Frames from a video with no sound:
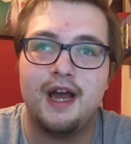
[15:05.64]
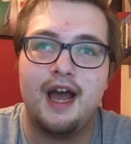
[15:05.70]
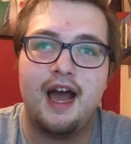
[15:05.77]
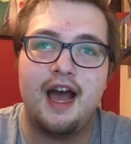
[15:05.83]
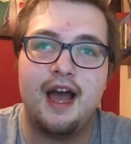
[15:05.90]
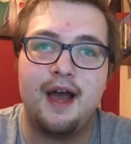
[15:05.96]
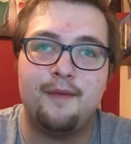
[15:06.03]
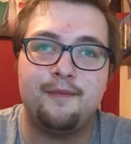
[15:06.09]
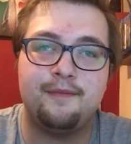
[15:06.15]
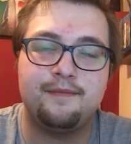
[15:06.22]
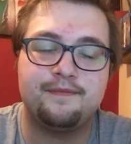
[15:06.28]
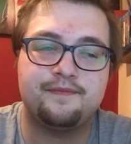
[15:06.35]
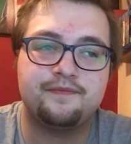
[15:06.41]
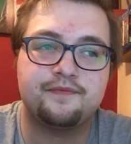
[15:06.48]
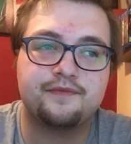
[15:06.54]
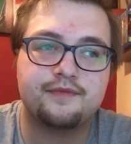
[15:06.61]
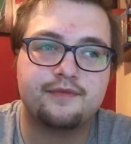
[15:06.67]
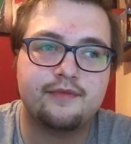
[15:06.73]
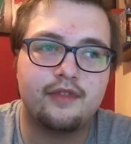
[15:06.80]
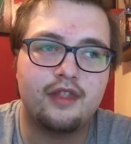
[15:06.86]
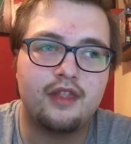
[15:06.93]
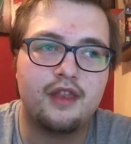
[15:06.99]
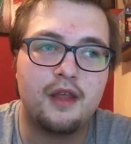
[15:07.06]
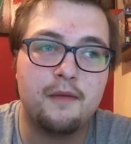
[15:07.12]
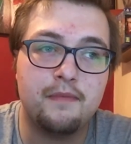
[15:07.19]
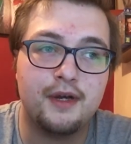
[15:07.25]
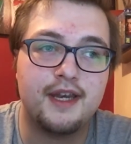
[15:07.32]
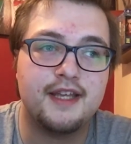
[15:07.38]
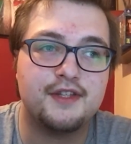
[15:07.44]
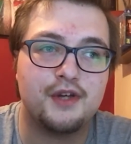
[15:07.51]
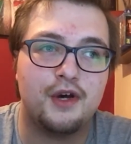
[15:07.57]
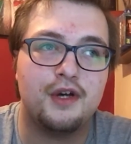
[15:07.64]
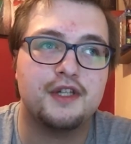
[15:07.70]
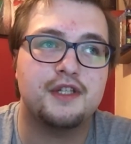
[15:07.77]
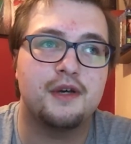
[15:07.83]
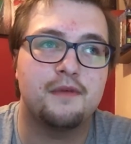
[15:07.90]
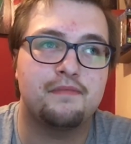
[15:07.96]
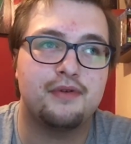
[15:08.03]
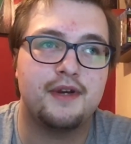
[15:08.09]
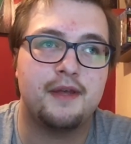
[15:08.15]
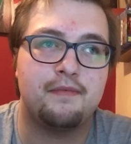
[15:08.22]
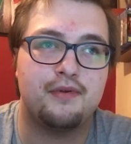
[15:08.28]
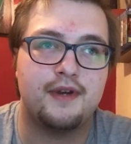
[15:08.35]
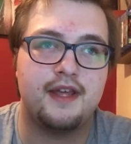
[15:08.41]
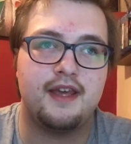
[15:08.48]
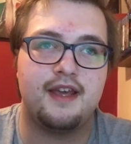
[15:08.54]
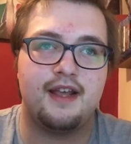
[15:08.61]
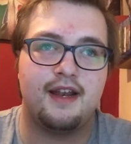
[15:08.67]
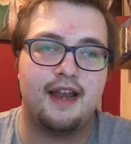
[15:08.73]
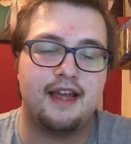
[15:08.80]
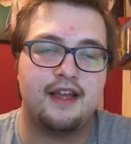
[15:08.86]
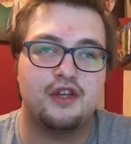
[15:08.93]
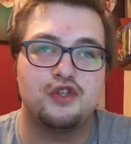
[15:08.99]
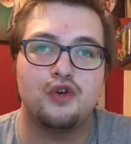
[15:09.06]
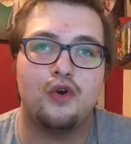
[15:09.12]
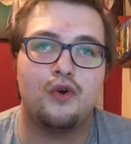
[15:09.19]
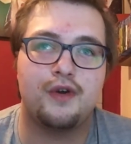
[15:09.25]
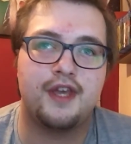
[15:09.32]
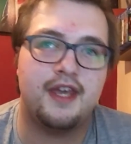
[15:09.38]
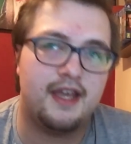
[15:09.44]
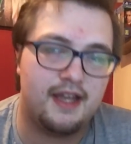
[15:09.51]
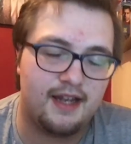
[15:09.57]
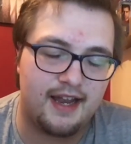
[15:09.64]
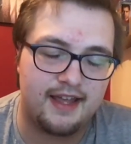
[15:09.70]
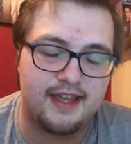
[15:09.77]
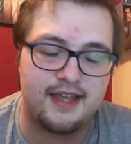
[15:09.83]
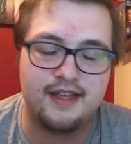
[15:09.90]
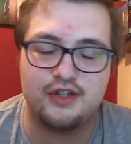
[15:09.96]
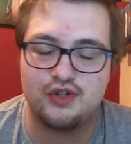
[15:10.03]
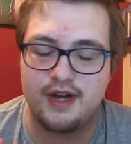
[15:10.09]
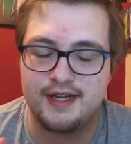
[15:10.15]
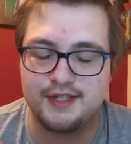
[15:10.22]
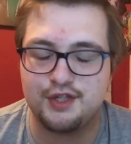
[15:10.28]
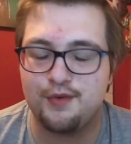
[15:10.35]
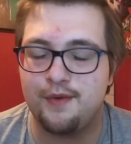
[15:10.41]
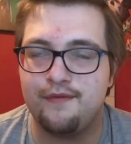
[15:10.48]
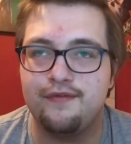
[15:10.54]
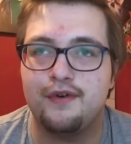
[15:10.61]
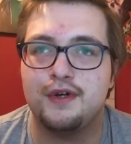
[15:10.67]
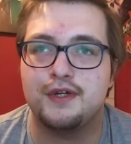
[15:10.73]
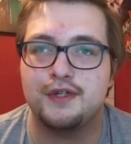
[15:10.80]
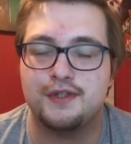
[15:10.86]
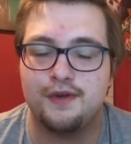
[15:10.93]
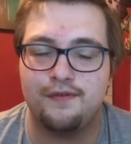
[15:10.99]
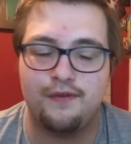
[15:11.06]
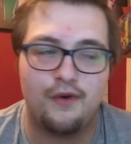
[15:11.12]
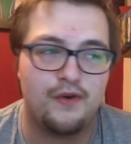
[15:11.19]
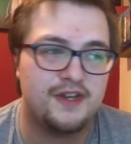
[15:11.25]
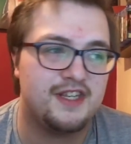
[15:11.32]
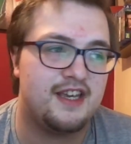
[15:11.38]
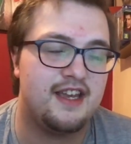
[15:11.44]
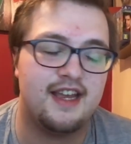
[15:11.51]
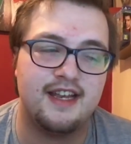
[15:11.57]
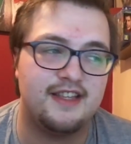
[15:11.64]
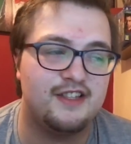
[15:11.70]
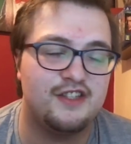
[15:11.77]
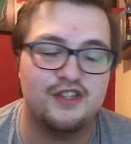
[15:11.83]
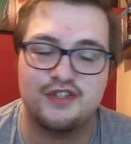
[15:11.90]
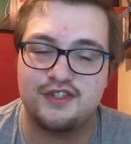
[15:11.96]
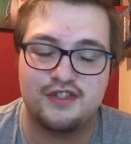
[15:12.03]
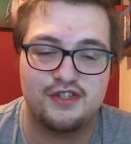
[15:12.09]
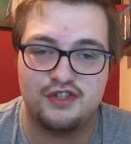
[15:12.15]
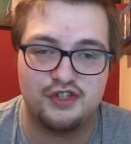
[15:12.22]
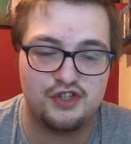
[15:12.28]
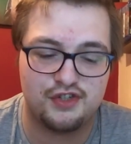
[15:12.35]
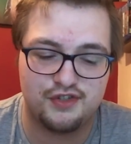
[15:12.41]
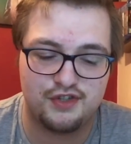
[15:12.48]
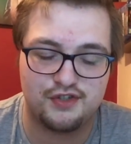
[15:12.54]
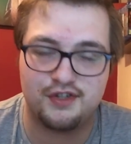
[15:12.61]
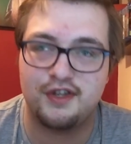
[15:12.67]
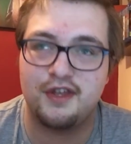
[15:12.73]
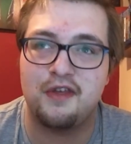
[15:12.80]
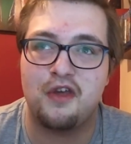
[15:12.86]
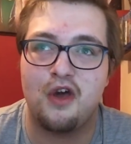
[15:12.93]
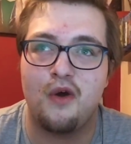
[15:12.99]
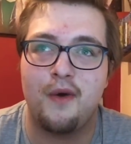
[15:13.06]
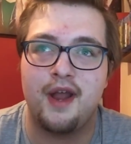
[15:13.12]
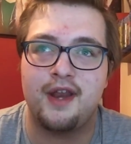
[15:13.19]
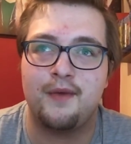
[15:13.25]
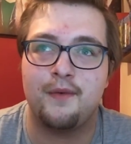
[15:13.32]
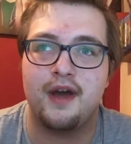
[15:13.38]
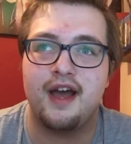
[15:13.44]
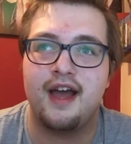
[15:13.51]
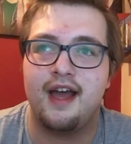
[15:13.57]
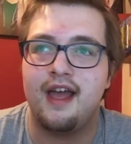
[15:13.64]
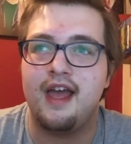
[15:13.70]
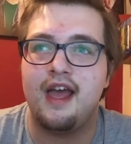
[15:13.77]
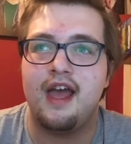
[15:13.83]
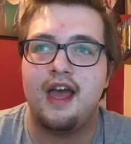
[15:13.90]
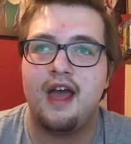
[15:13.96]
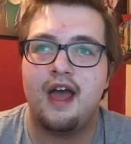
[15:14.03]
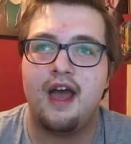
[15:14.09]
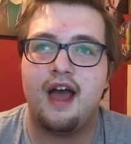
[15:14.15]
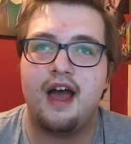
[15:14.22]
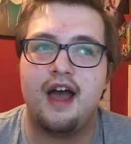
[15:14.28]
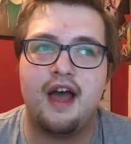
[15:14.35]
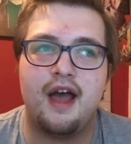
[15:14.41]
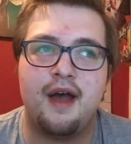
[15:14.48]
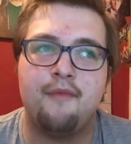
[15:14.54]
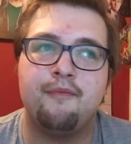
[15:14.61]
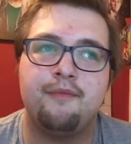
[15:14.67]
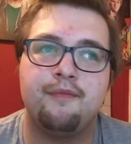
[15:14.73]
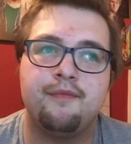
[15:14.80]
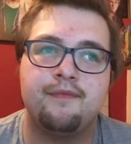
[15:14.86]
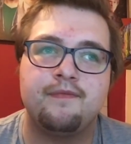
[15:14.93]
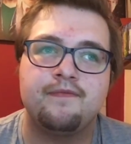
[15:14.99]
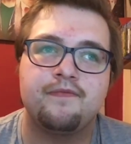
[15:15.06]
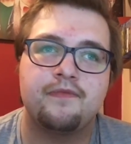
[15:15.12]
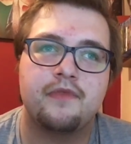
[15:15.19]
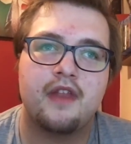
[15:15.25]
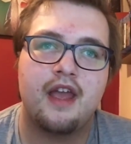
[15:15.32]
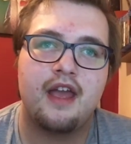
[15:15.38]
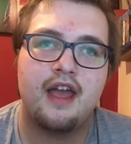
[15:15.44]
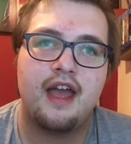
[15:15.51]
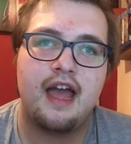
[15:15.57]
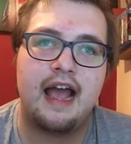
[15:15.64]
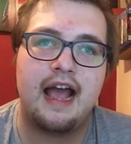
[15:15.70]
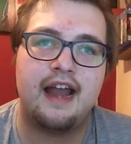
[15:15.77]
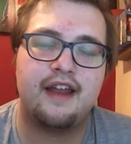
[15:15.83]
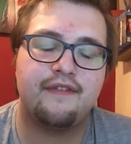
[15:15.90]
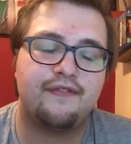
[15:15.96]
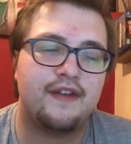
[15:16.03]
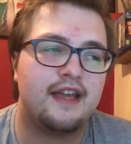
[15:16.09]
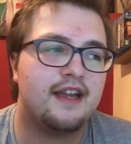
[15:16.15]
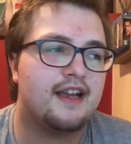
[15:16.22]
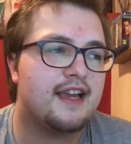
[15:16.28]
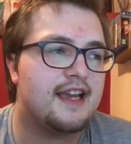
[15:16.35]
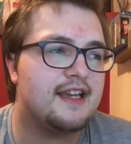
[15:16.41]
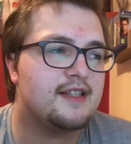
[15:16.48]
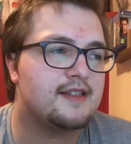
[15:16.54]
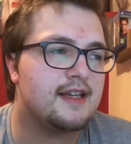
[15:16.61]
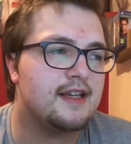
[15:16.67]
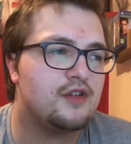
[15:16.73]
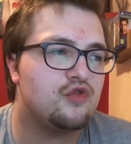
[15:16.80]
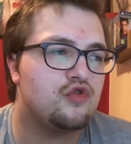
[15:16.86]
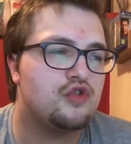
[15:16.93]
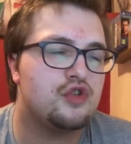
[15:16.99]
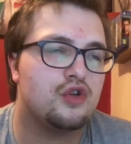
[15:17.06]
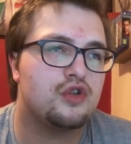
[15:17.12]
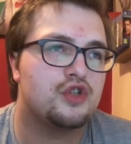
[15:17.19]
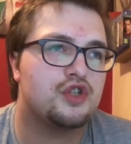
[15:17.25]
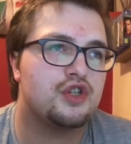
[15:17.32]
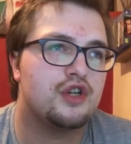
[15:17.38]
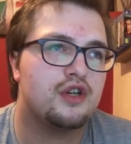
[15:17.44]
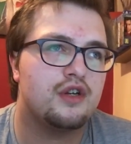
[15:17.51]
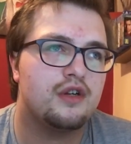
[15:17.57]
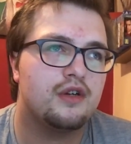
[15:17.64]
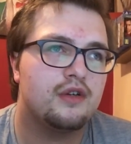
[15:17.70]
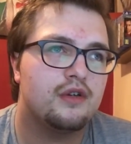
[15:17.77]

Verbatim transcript: Um, but he's also pretty, pretty like dorky. Like he tries to enforce authority. It does just doesn't go anywhere. Um. And I think his introduction